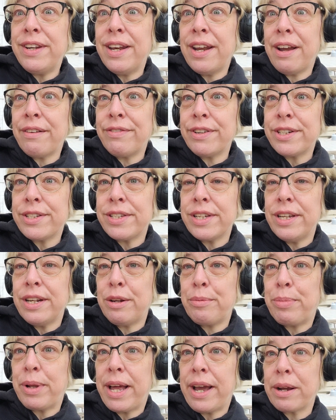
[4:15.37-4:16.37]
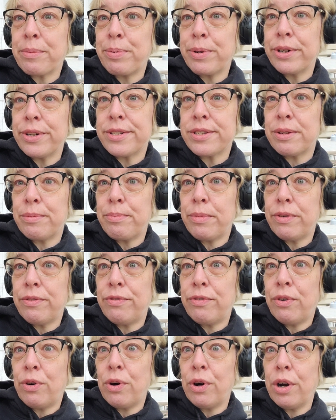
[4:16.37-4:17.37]
have never seen a black person
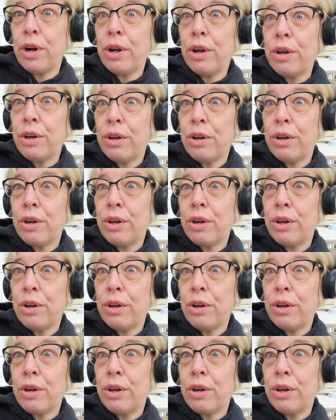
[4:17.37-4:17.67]
before.